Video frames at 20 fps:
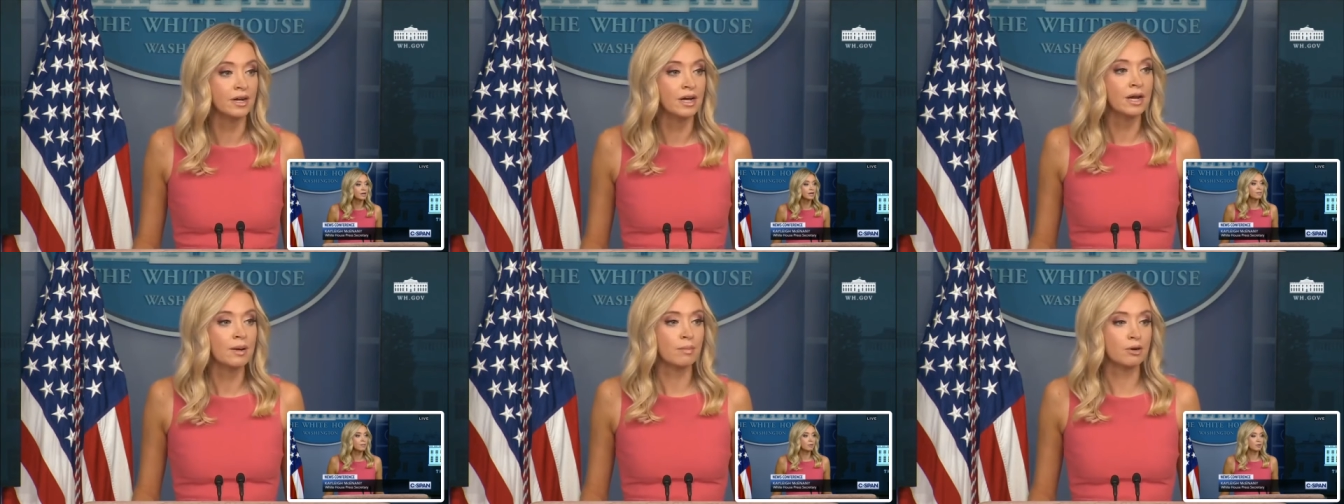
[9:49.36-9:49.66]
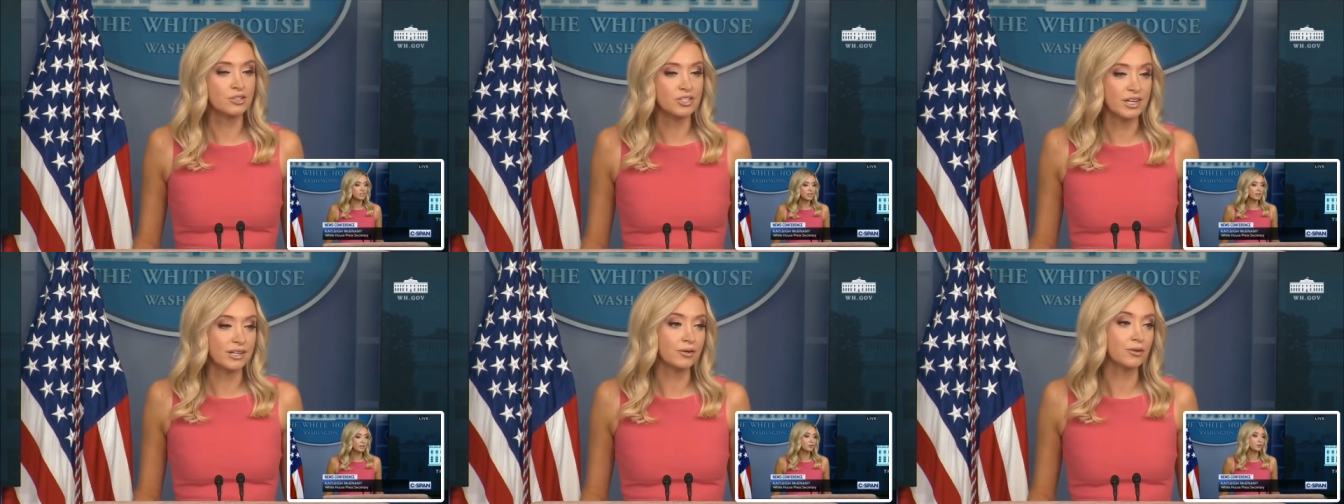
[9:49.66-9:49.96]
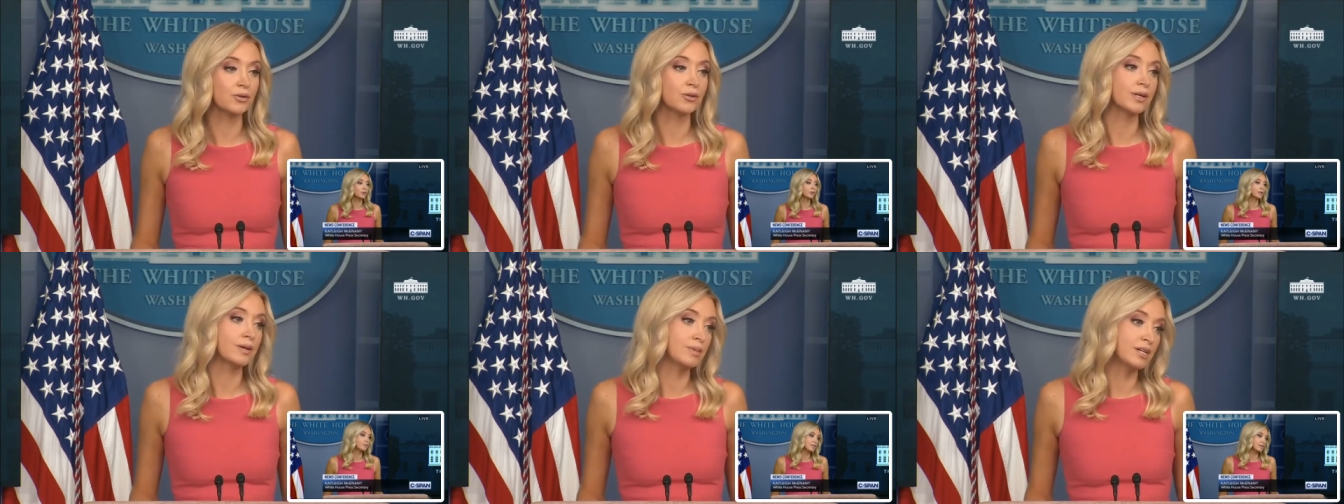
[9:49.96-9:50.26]

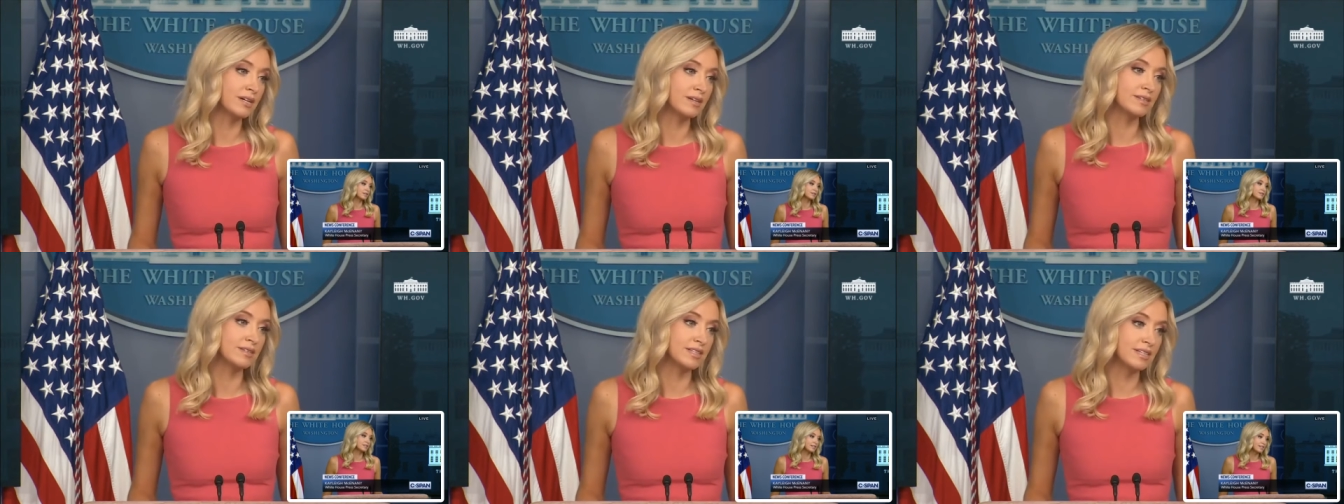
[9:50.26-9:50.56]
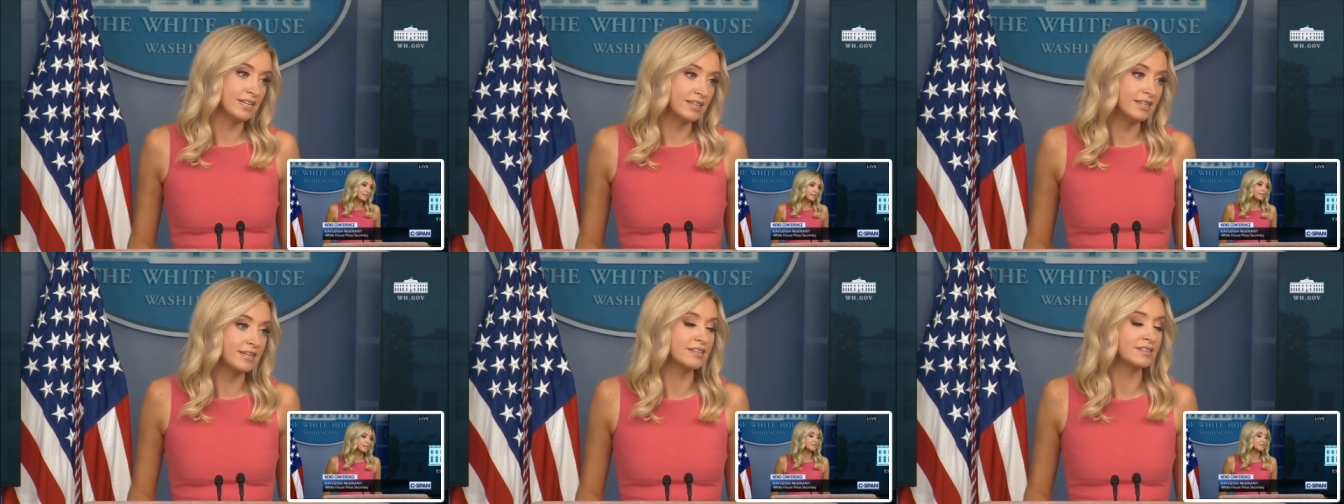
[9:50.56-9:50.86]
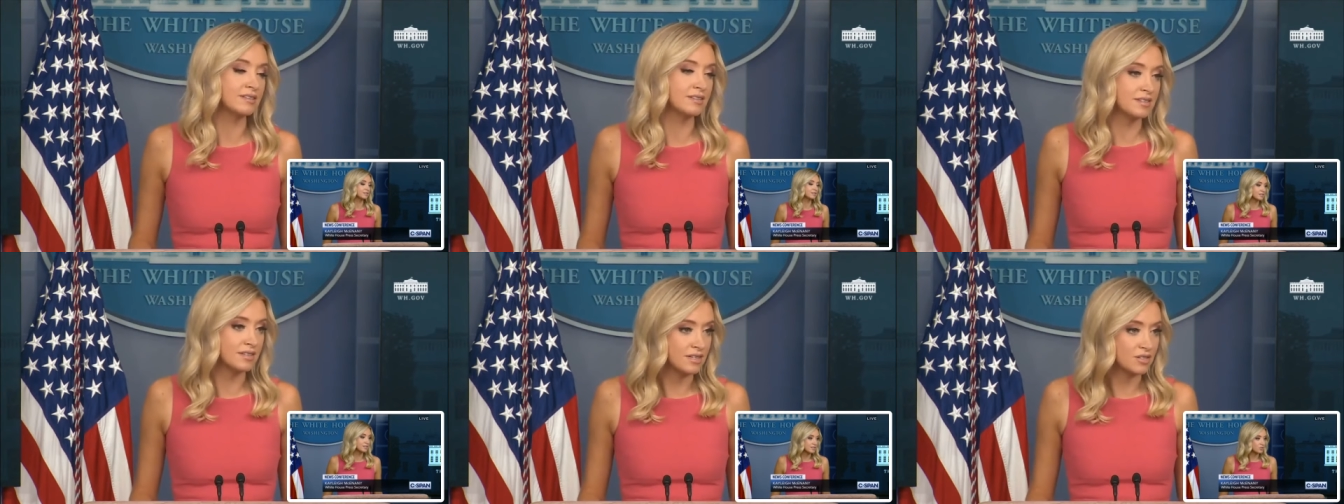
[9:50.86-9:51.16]
particularly because he thinks
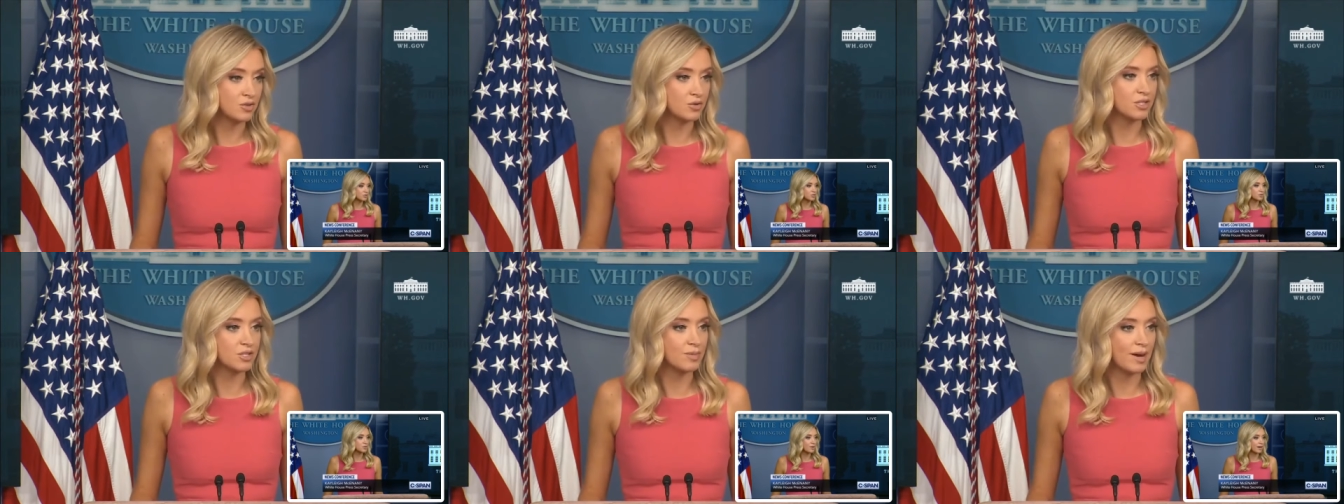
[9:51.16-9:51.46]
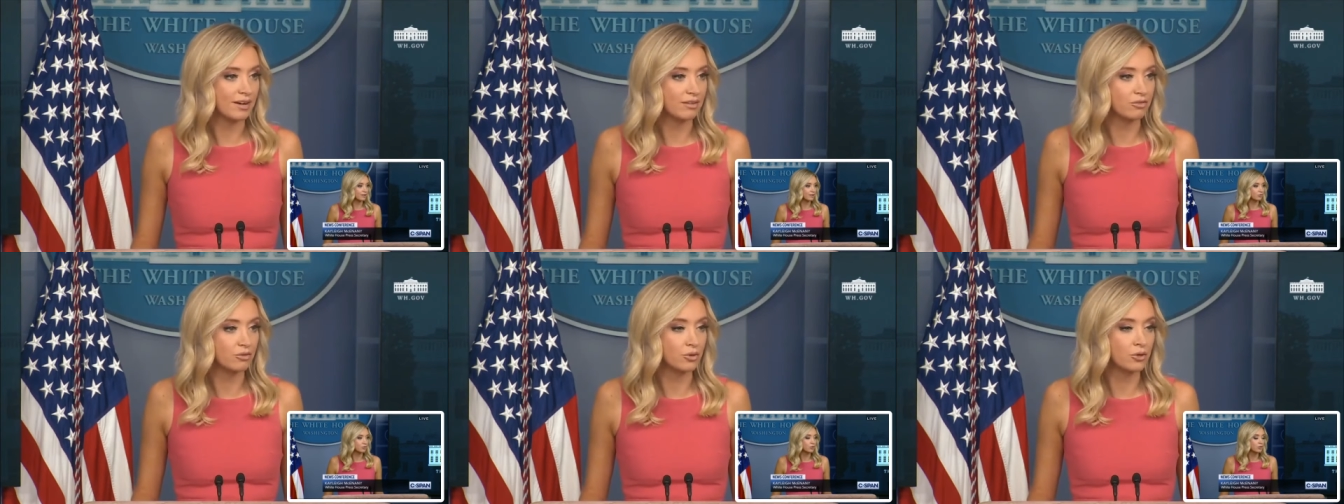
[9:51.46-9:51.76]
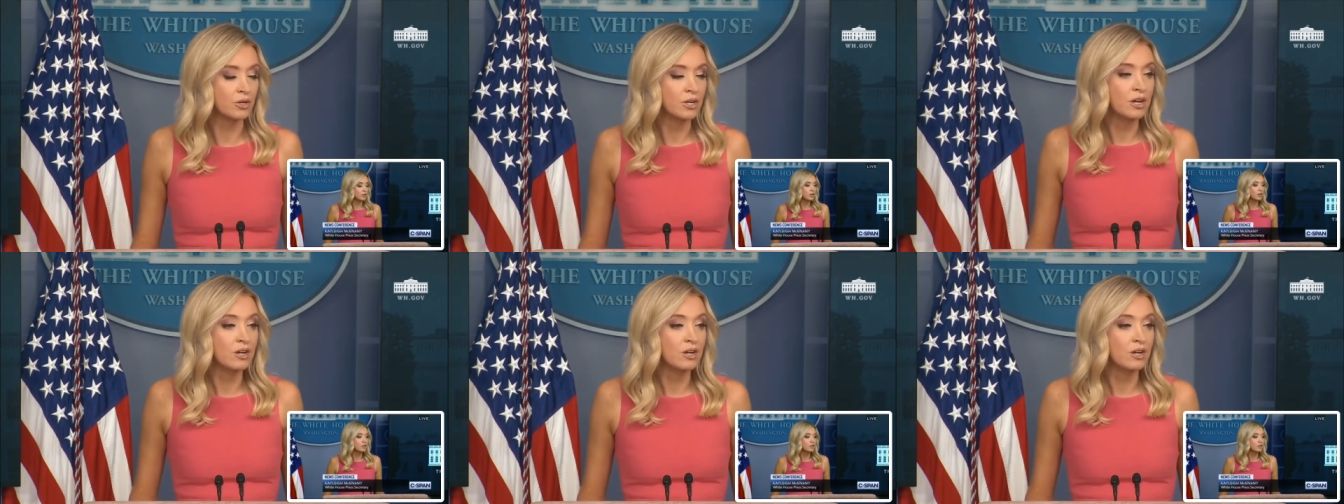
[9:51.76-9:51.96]
it's disrespectful